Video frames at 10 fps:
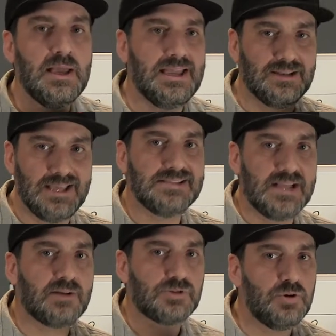he lays
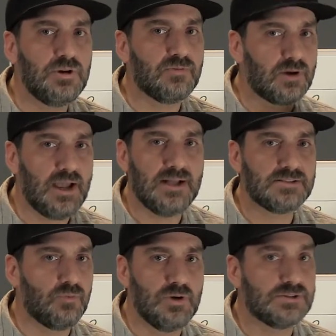out two different
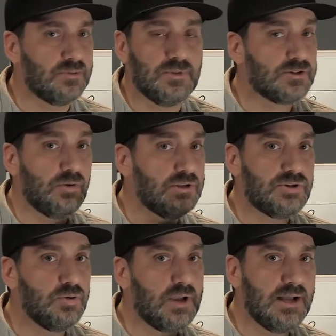kinds of wisdom. There's only
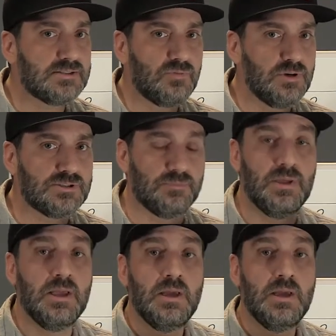two kinds of wisdom.